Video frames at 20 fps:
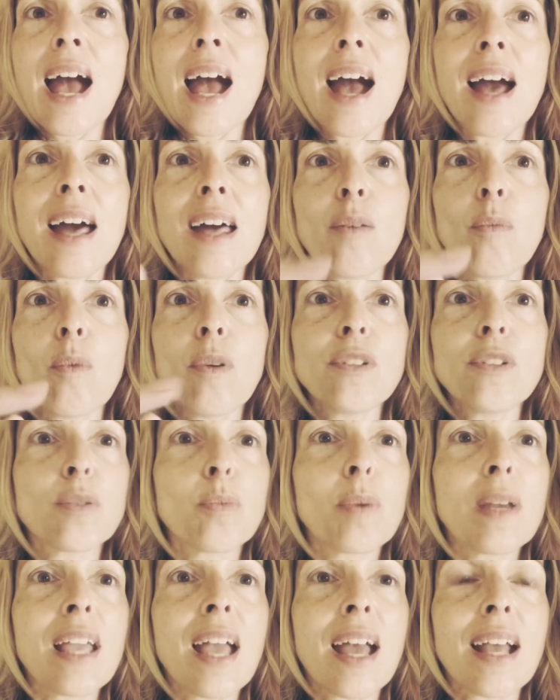And once
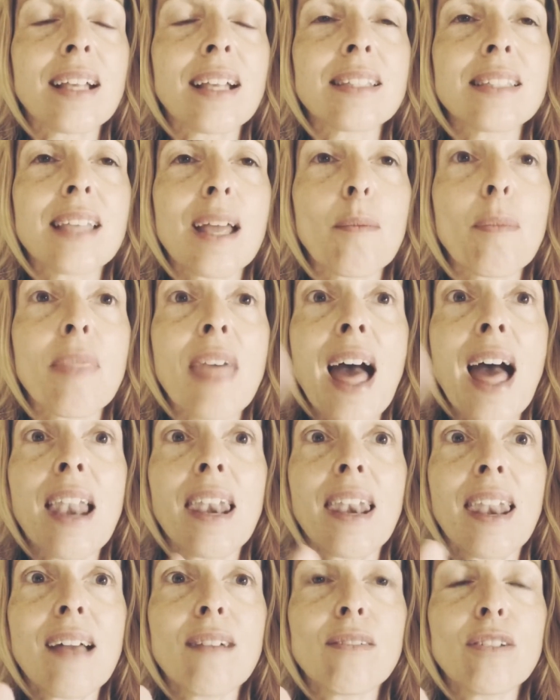we accept
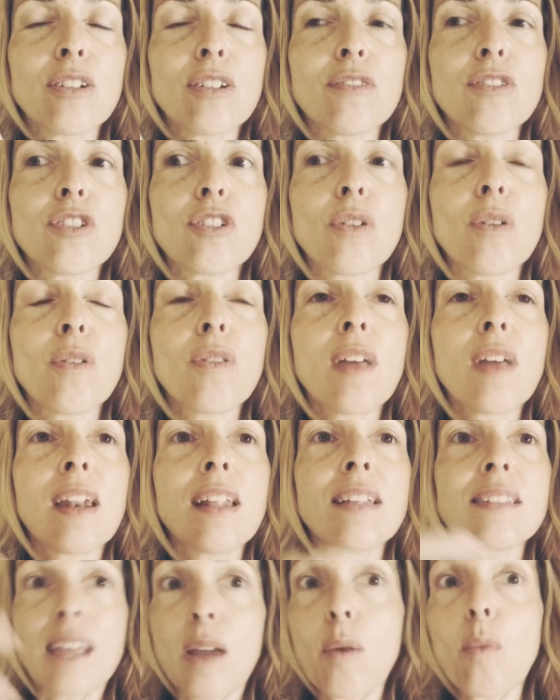that level of truth, then
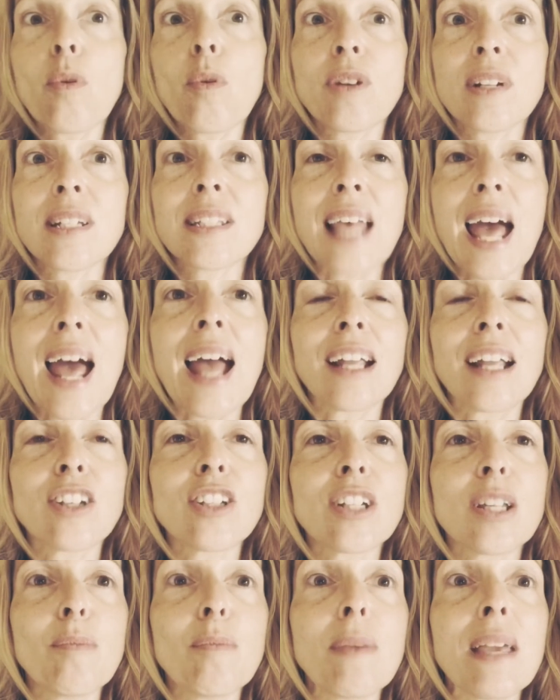it's like, what does that
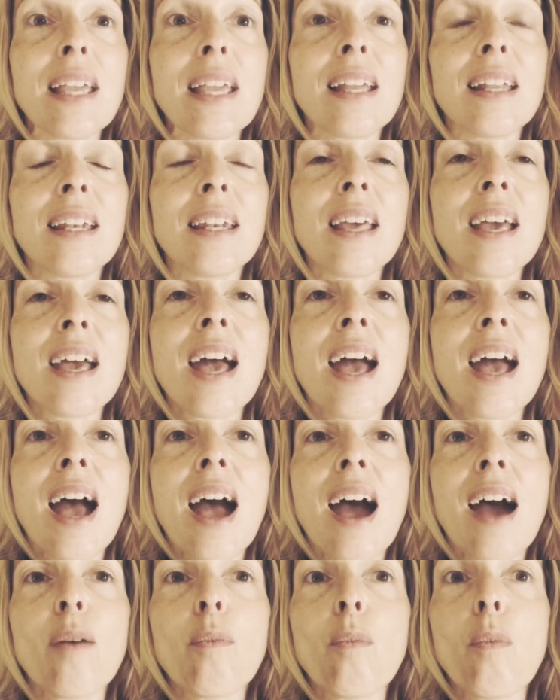actually mean?
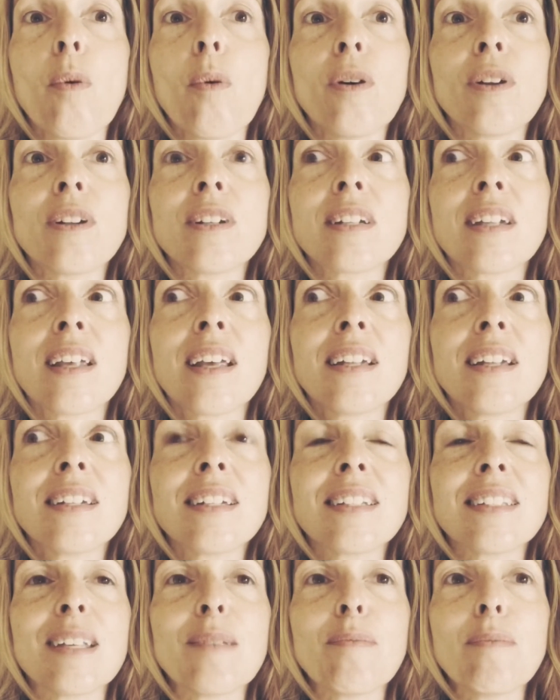And what
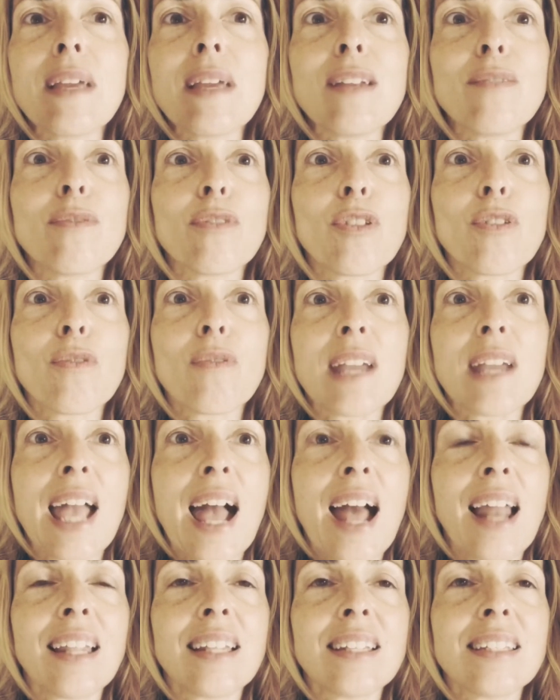does it mean for the
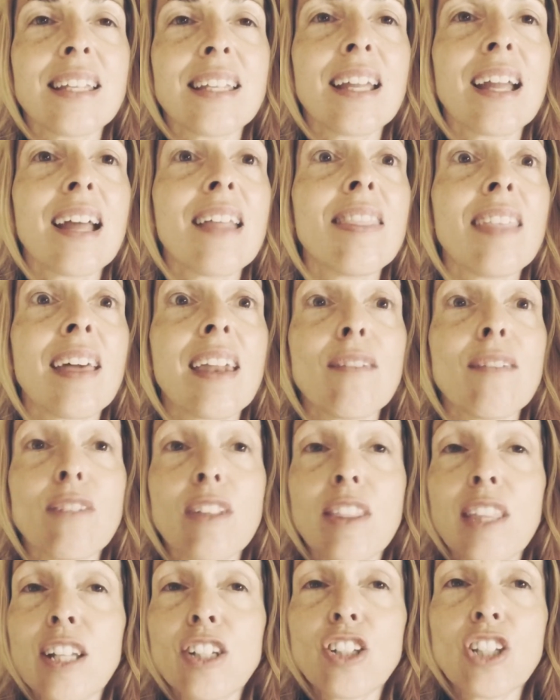reality? And then
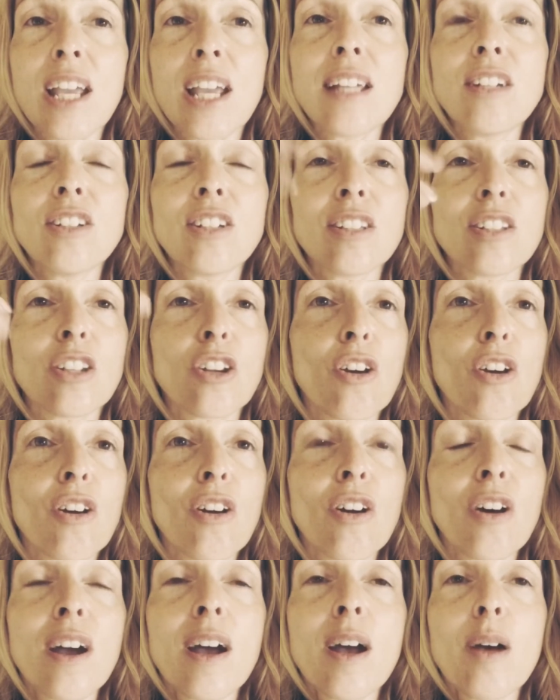everything changes, and
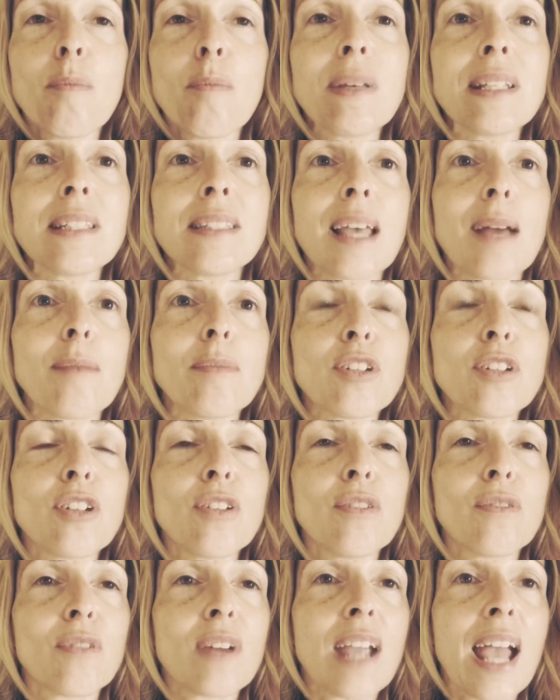our perception
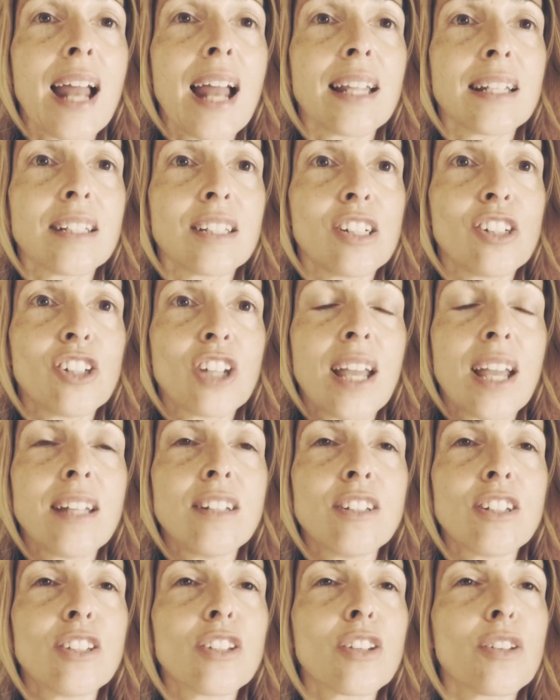of reality
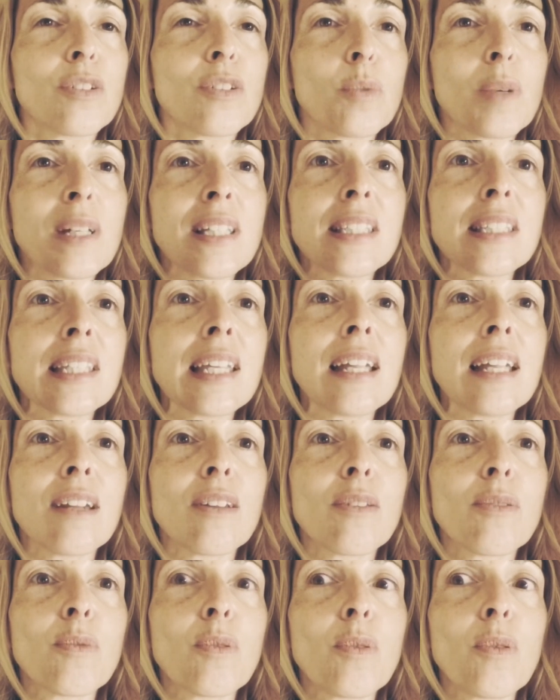changes, because we see it
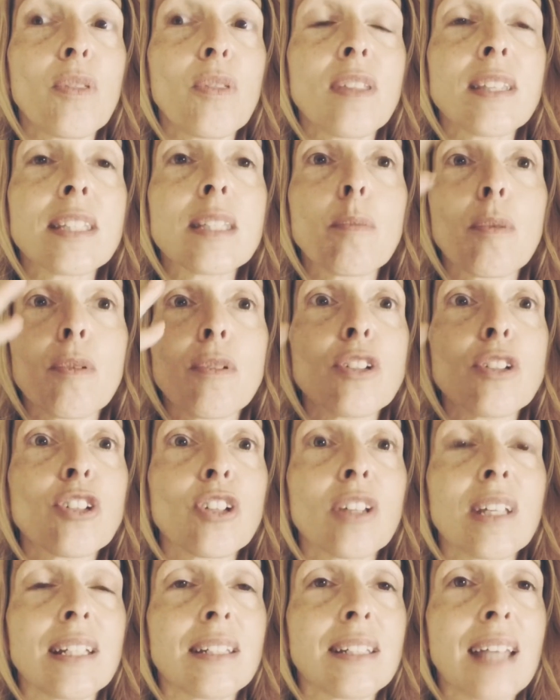through the
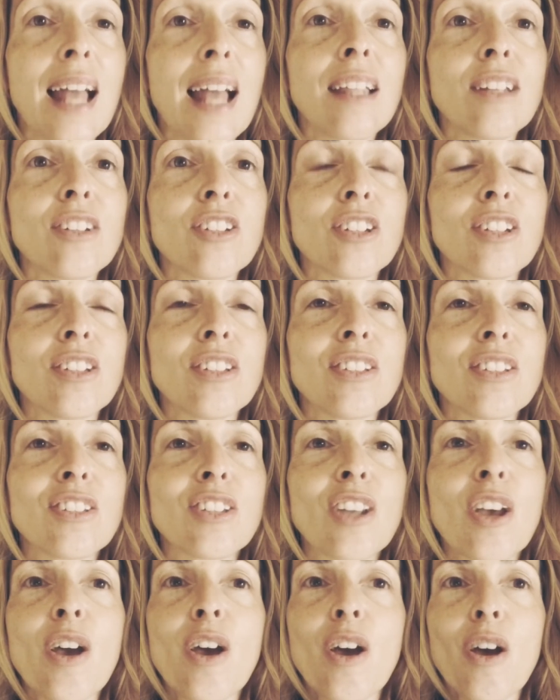spiritual intelligence
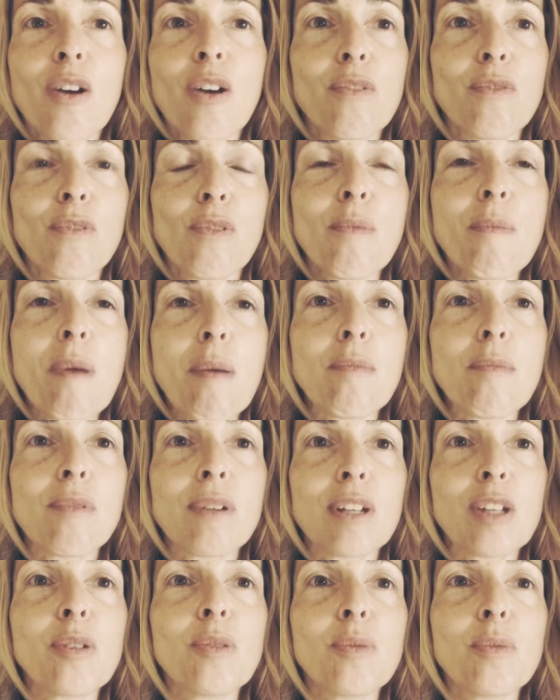of
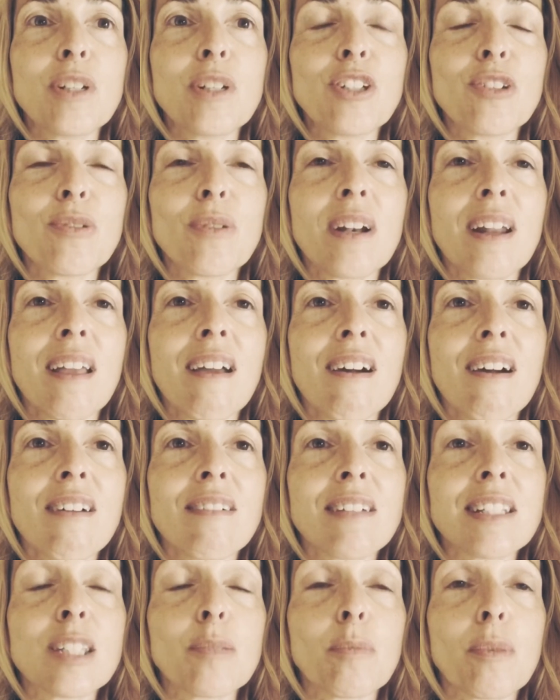remembering who we truly are
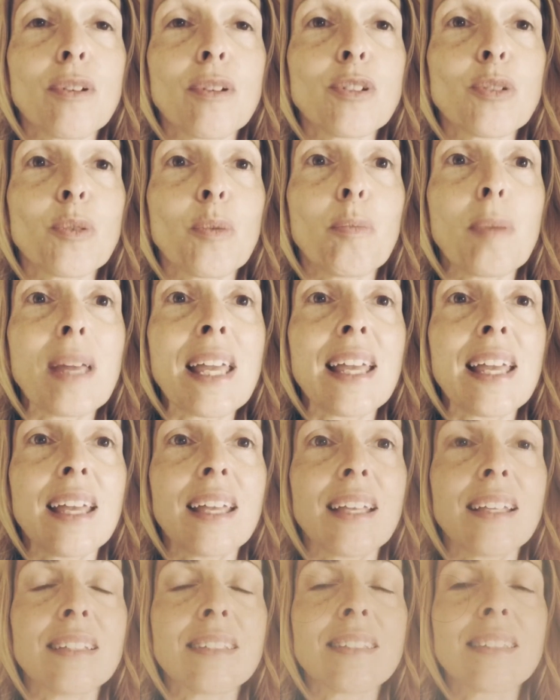as spiritual
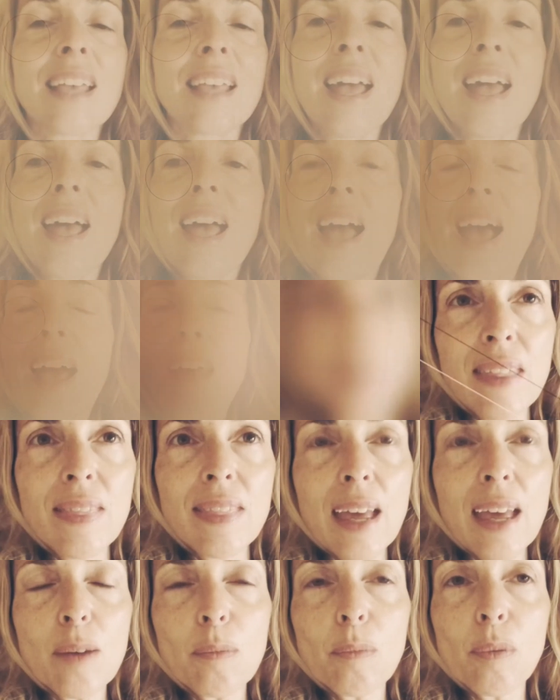beings. And then
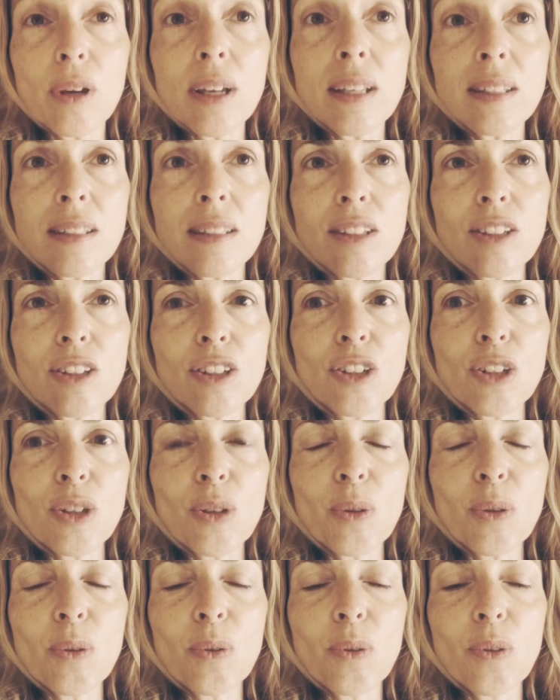that brings us
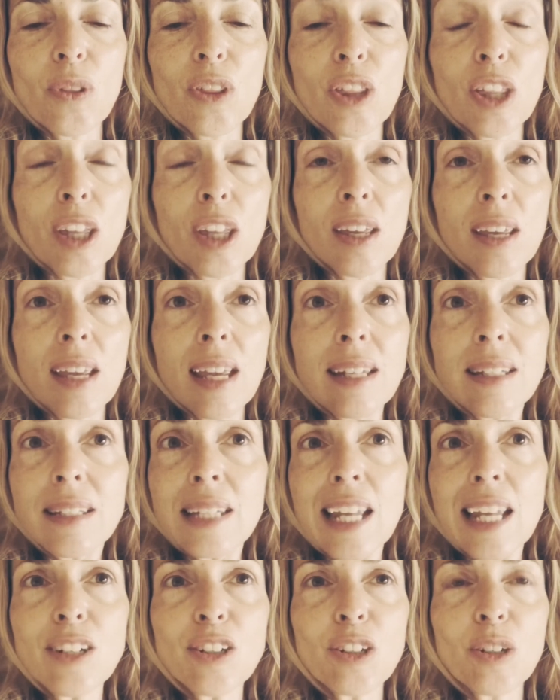to the
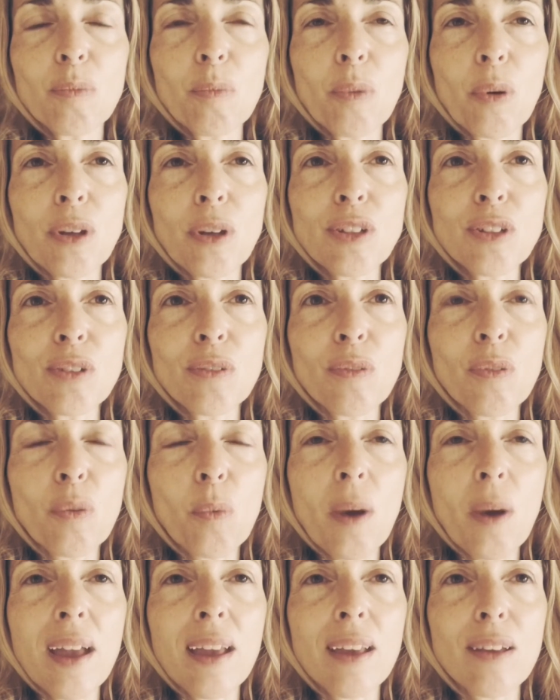intention point of the
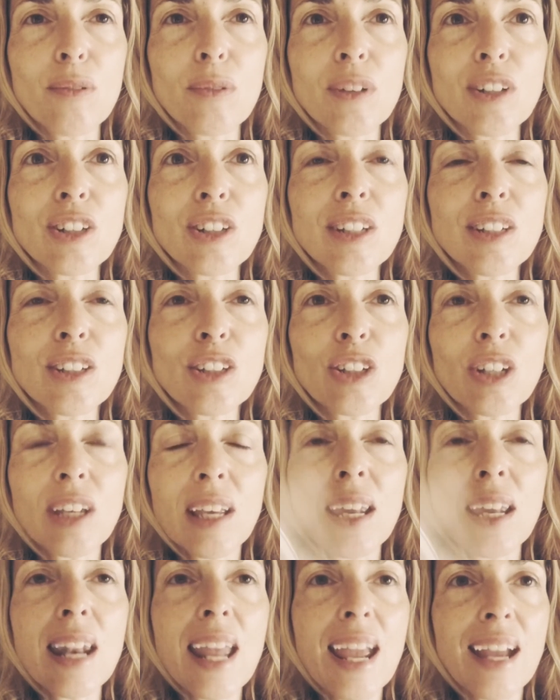wave, which is to
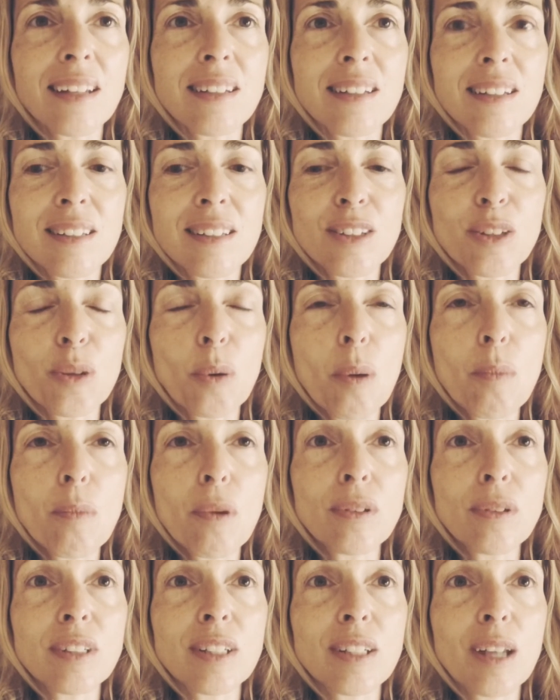connect us to our
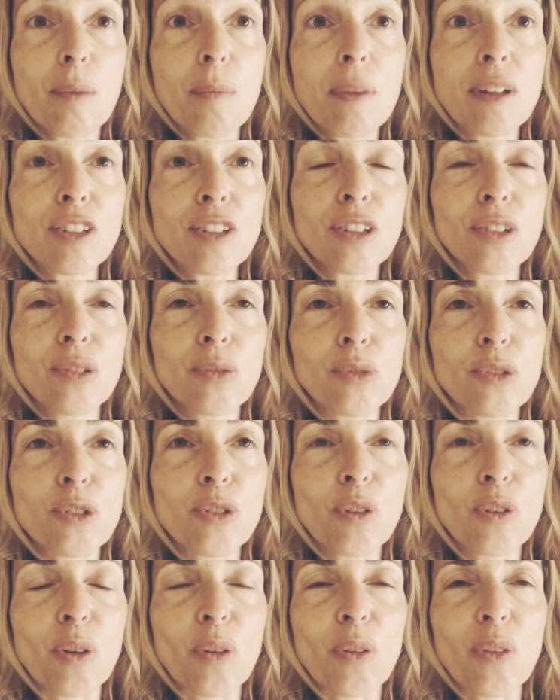multidimensional
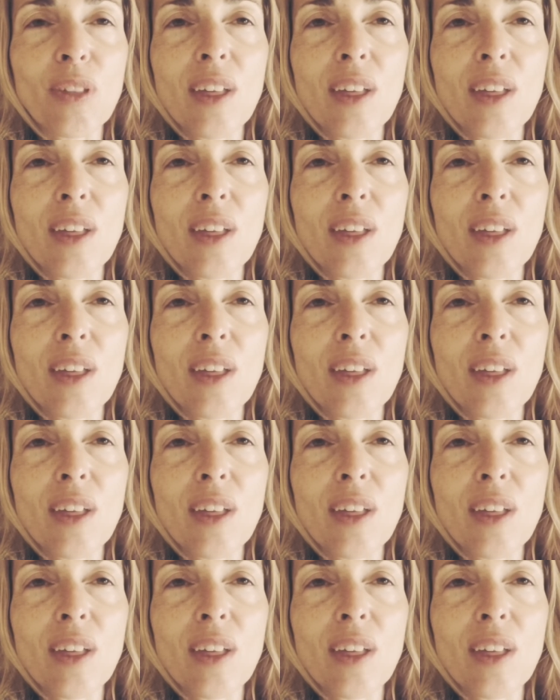truth.